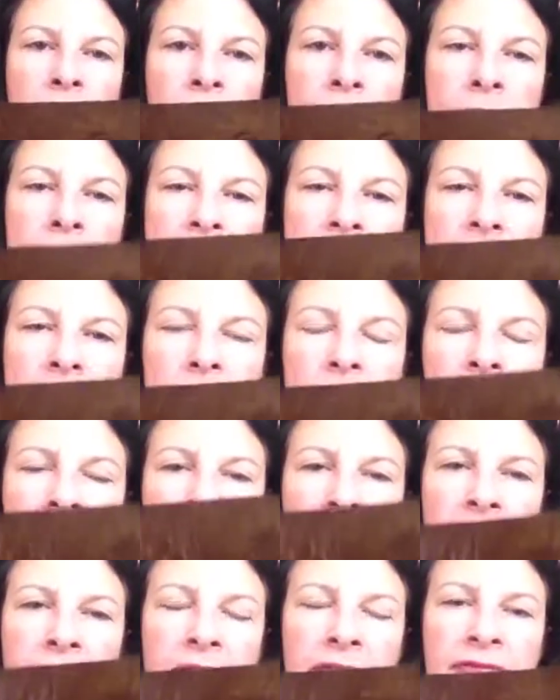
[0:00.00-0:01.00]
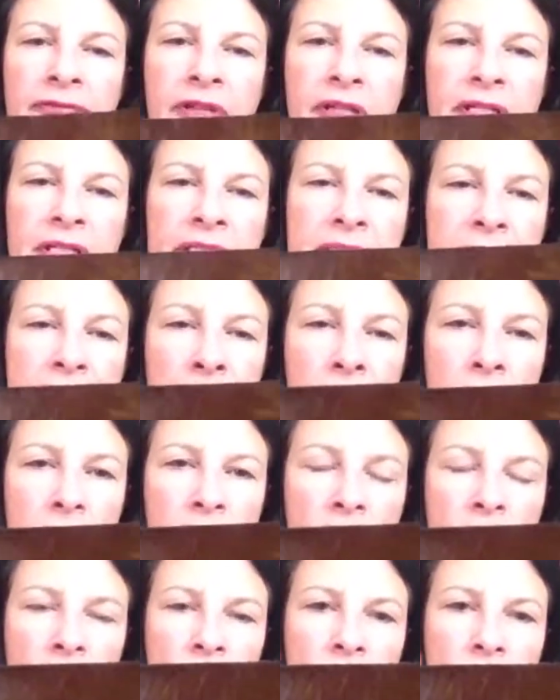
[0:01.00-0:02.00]
It's a lovely
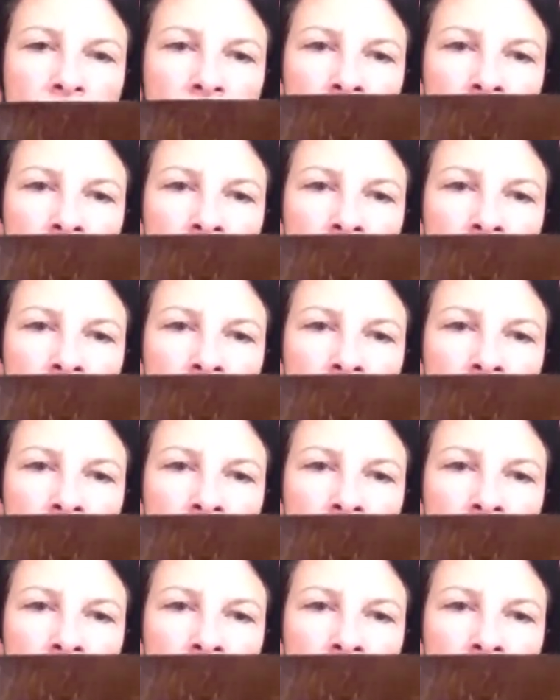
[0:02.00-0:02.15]
vintage